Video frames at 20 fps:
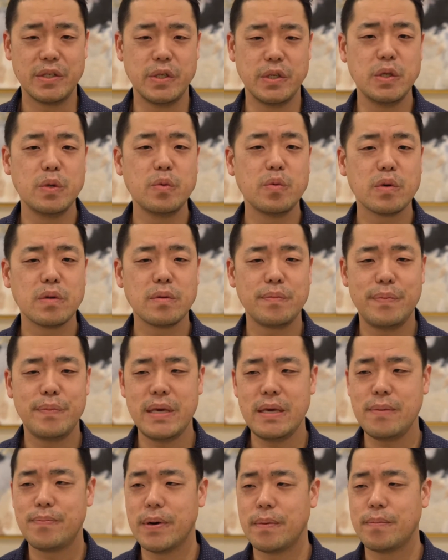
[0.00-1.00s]
you will
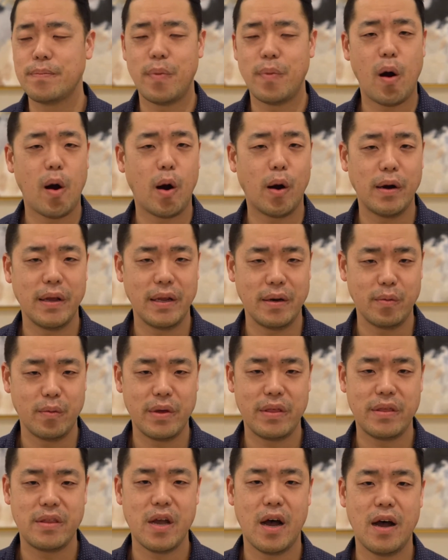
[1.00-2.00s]
be bombarded
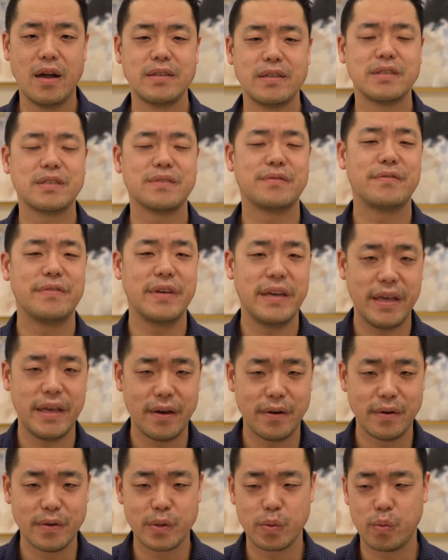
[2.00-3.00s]
with tons of
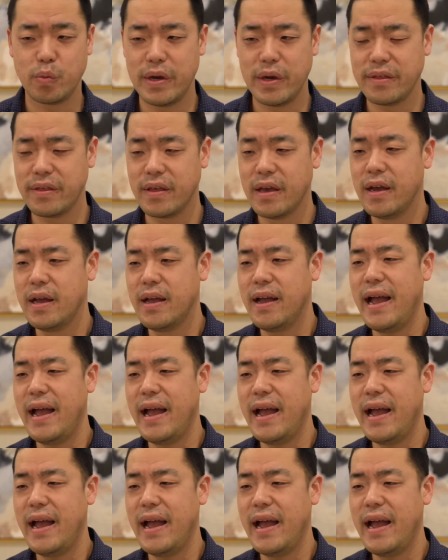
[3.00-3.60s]
videos with